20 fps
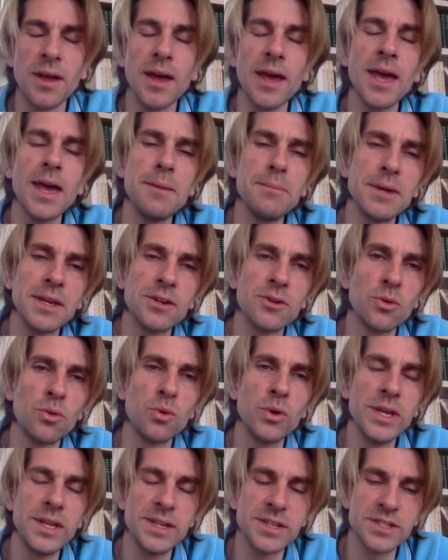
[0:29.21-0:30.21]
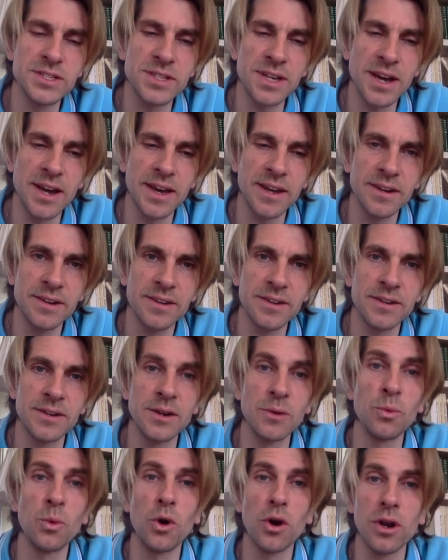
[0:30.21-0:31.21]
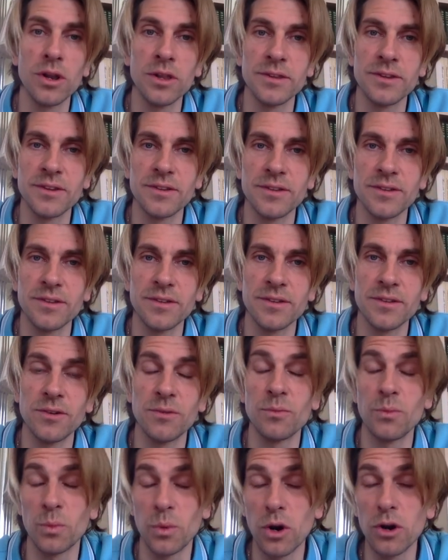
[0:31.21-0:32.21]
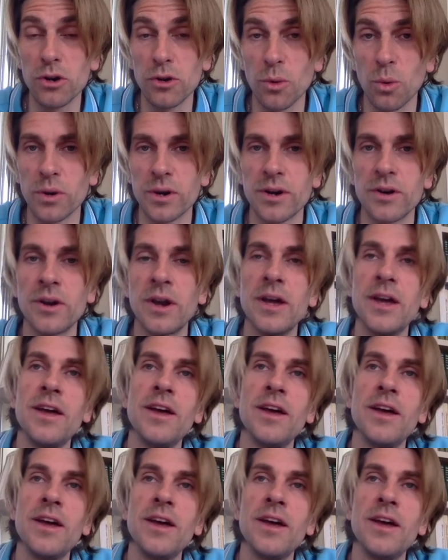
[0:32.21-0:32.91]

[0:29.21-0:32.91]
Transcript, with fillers: aiming to redesign the world order,